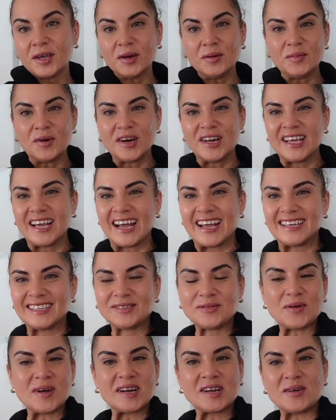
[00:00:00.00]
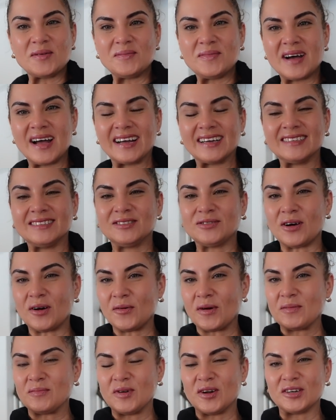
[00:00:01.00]
Good morning, guys. Welcome back to
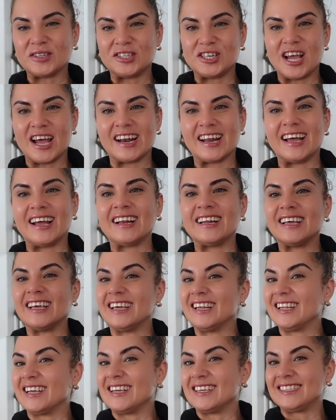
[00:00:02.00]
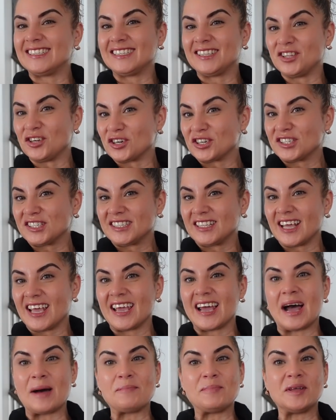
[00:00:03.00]
our blog channel. It is Thursday.
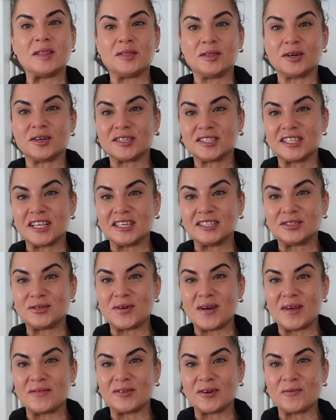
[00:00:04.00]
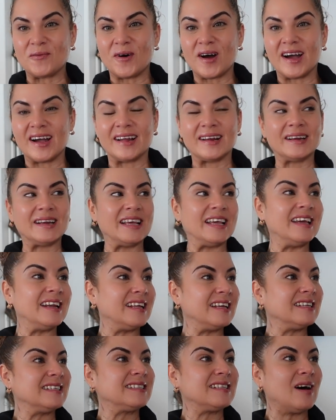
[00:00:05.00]
Happy Thursday to everyone. It
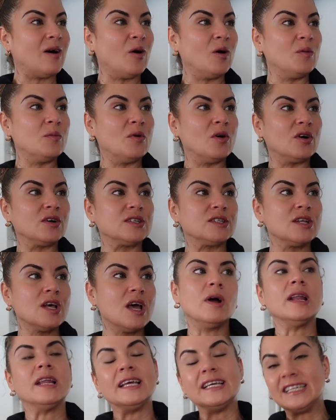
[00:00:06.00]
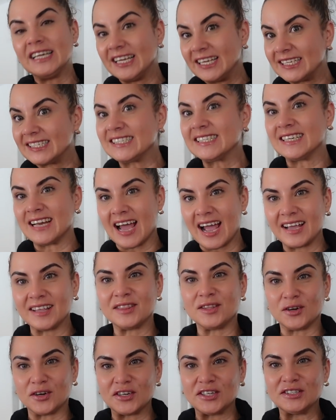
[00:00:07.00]
is almost, well, it is
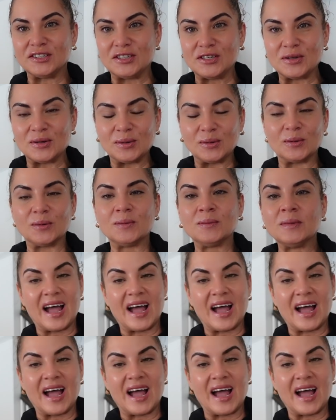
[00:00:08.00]
9:32.